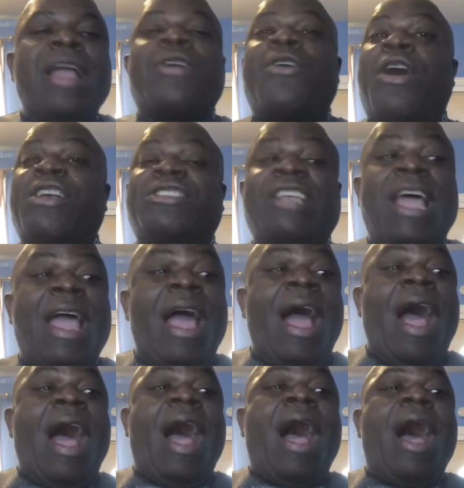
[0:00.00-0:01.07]
God said,
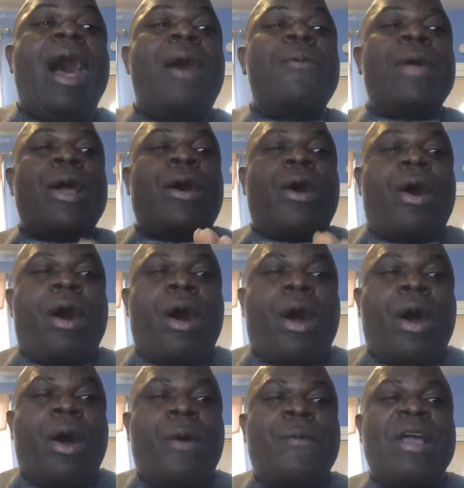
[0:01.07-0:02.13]
I will
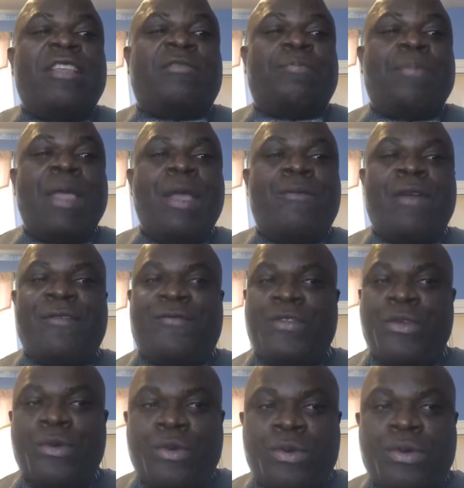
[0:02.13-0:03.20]
always be with
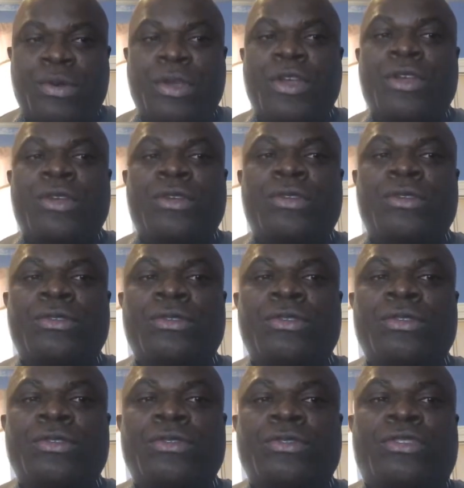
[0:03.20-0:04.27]
you
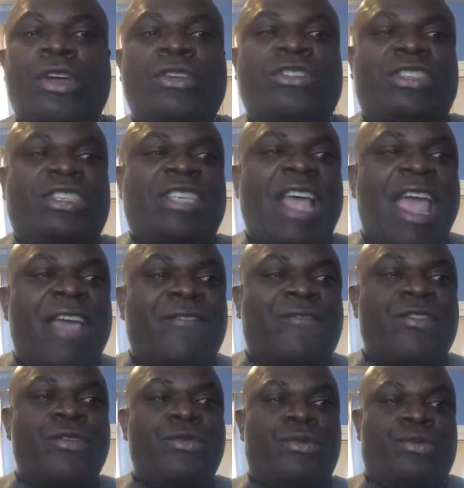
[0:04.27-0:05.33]
to save
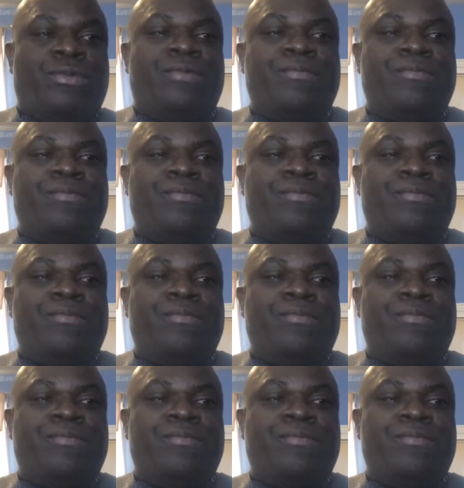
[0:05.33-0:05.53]
you.